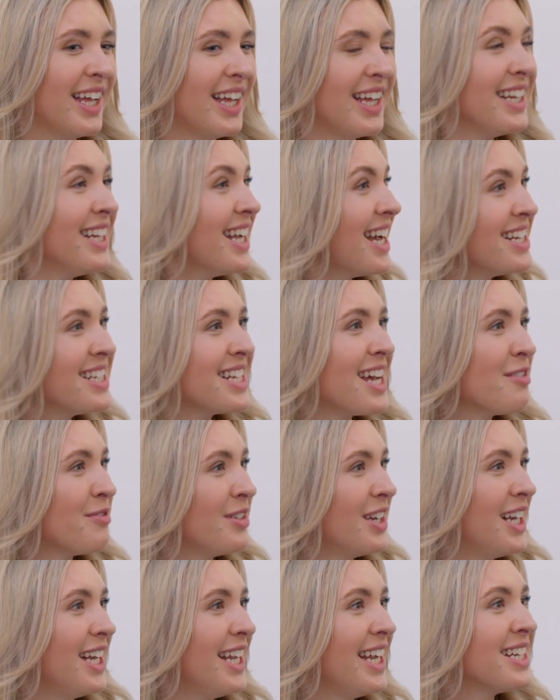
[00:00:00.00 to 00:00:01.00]
Yeah,
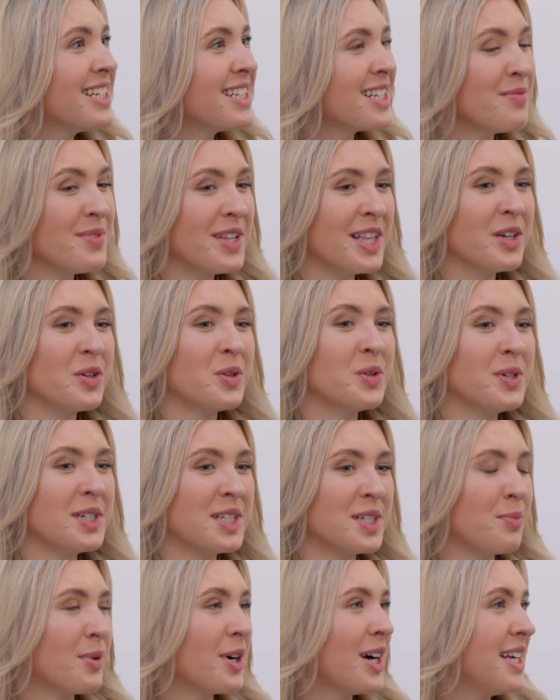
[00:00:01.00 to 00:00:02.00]
definitely. And something that always
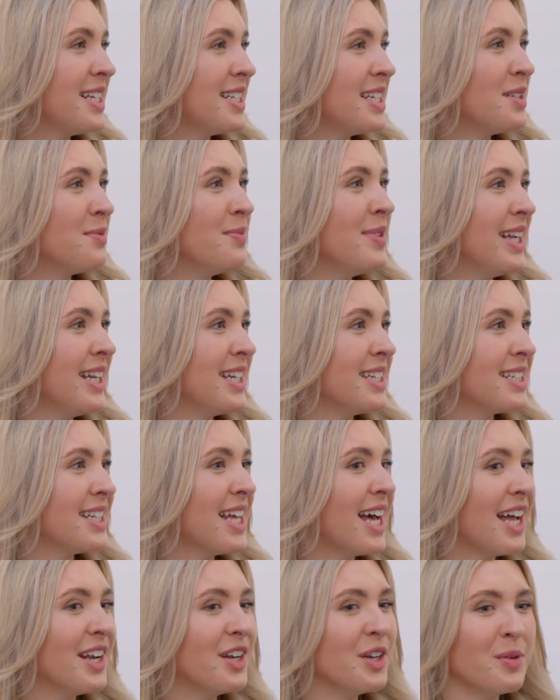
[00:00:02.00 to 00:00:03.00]
surprises me is
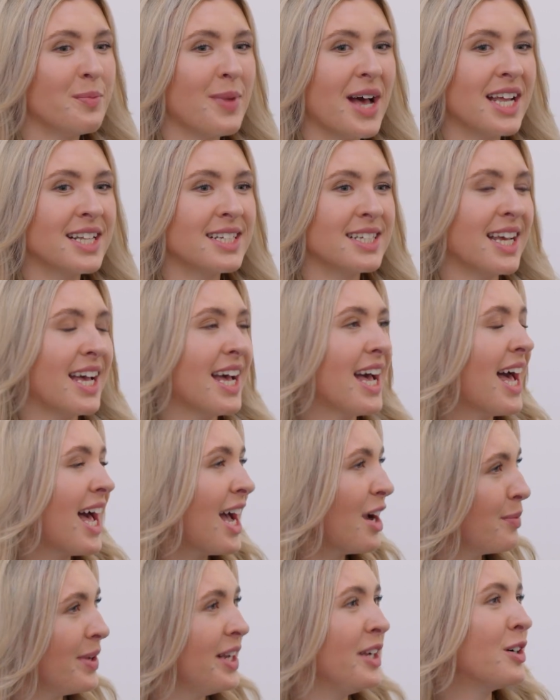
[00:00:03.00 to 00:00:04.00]
that no matter
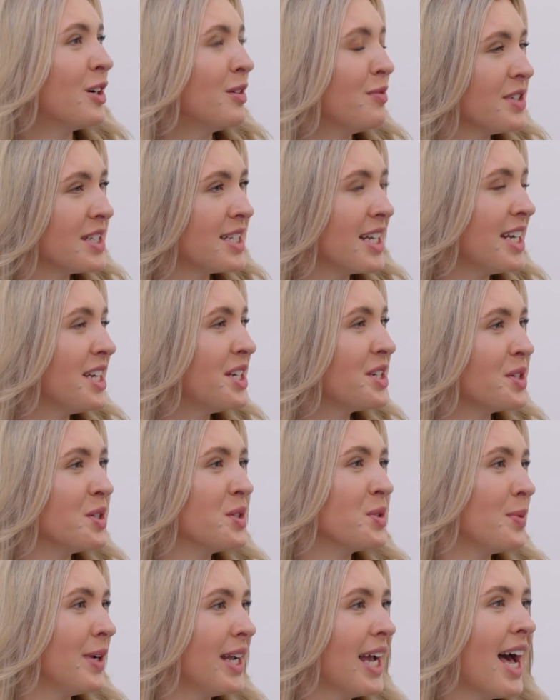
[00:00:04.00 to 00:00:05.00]
how many
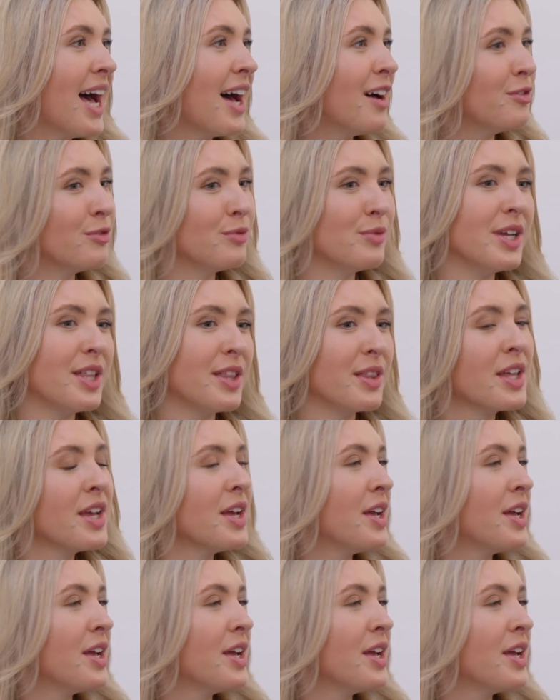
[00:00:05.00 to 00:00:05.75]
conversations we have with